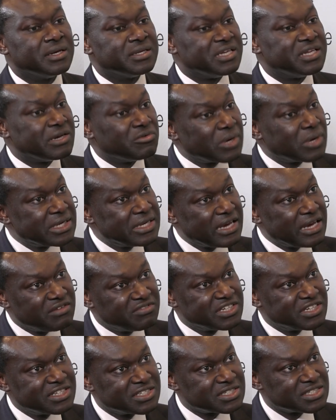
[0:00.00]
the, what the
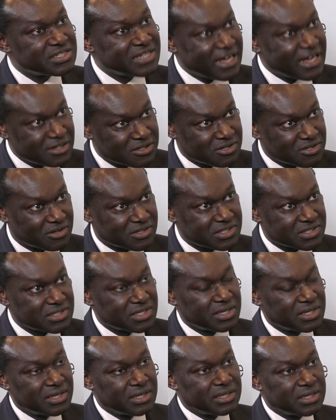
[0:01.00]
evidence tells us
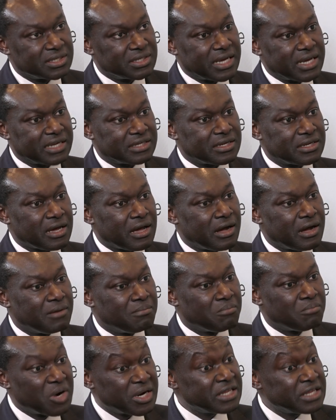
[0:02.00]
that
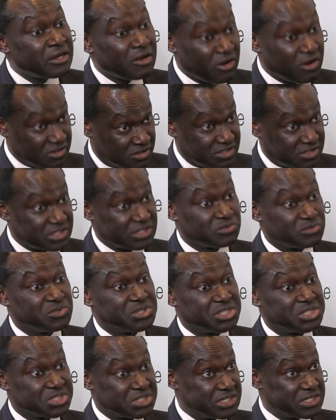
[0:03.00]
money laundering,
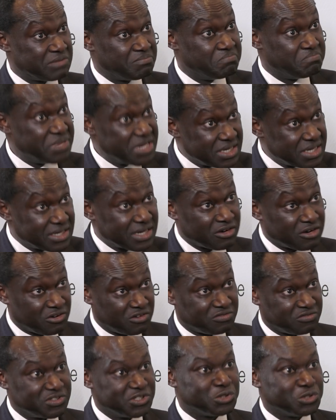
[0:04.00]
which is the bigger
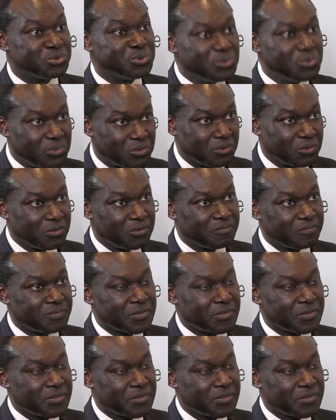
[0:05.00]
of the two,